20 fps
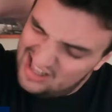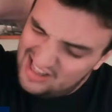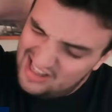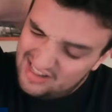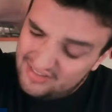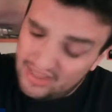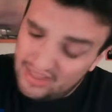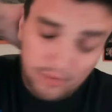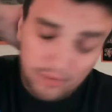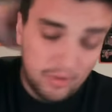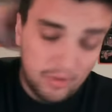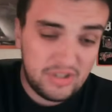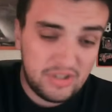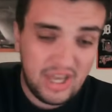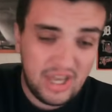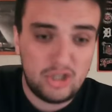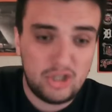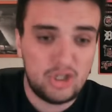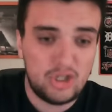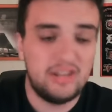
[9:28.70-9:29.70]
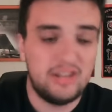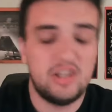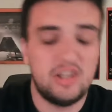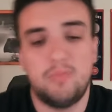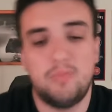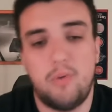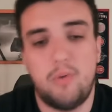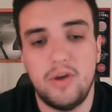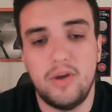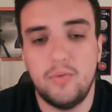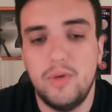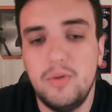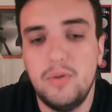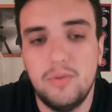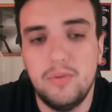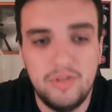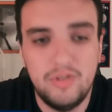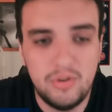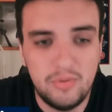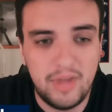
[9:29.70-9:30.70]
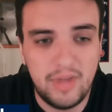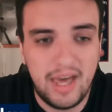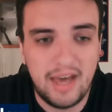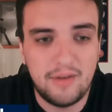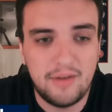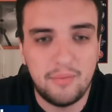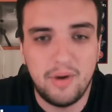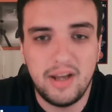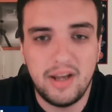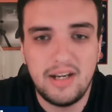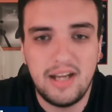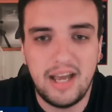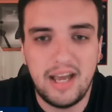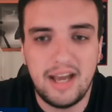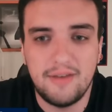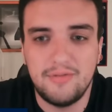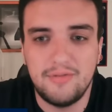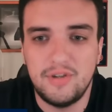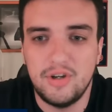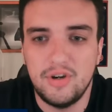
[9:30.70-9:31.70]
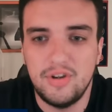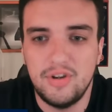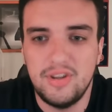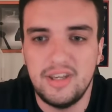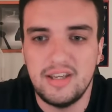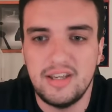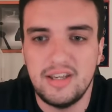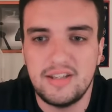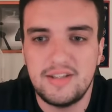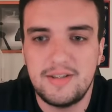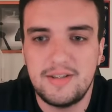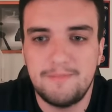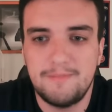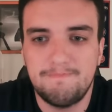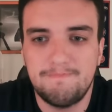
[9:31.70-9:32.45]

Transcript: than the rotation at this point. We will do that right after this.